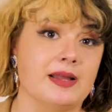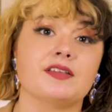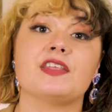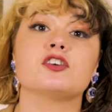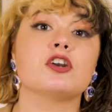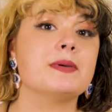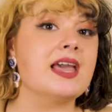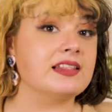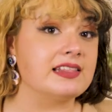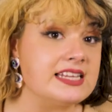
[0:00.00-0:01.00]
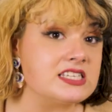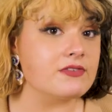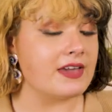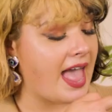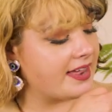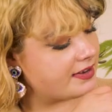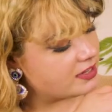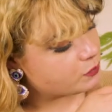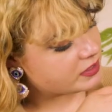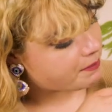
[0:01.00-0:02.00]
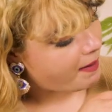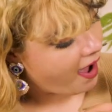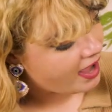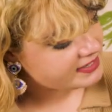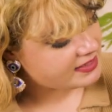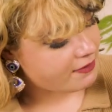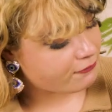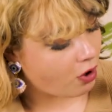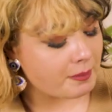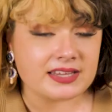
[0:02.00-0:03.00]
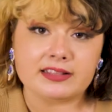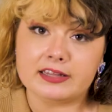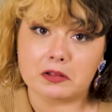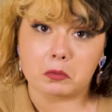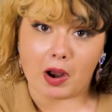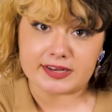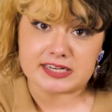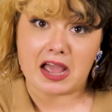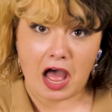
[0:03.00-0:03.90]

ballot, there's going to be a list of candidates with the party they're from in little writing